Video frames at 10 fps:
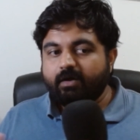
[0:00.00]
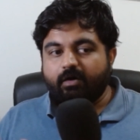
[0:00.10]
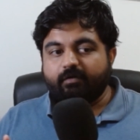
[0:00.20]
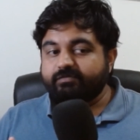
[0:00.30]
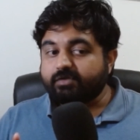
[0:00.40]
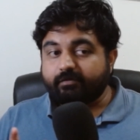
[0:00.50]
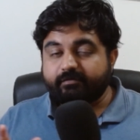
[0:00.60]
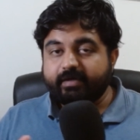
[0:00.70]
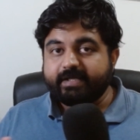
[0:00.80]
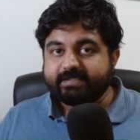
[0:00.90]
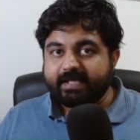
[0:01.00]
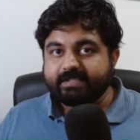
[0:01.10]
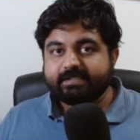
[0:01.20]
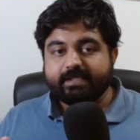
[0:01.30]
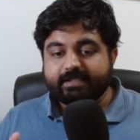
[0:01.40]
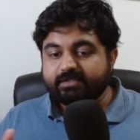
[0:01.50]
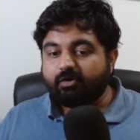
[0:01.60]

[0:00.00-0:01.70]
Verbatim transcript: of software designs, its